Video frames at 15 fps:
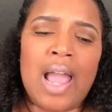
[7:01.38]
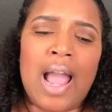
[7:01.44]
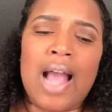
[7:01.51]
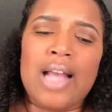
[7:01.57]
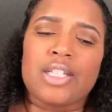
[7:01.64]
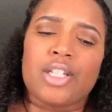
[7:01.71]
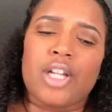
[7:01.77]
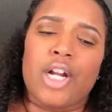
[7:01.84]

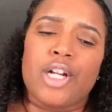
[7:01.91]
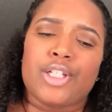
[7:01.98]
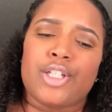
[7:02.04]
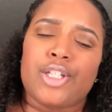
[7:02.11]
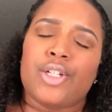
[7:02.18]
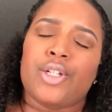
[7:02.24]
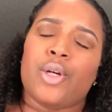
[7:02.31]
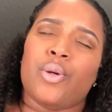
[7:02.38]
I started
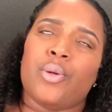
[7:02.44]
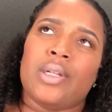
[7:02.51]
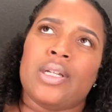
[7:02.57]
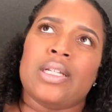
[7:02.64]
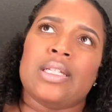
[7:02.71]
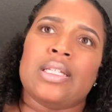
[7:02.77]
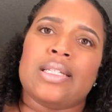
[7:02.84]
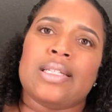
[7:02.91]
to
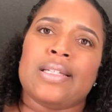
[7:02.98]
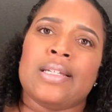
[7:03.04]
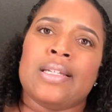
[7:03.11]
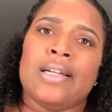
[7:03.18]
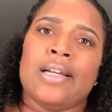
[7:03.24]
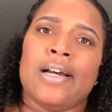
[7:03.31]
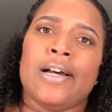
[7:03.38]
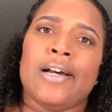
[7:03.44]
notice
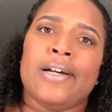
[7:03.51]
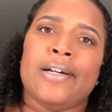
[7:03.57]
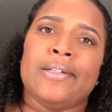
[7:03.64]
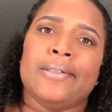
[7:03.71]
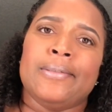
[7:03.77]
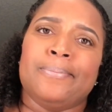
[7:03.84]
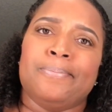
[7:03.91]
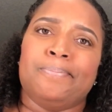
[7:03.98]

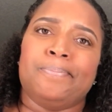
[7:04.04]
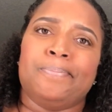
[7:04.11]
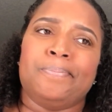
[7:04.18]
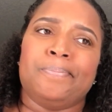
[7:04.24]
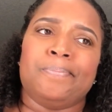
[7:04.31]
I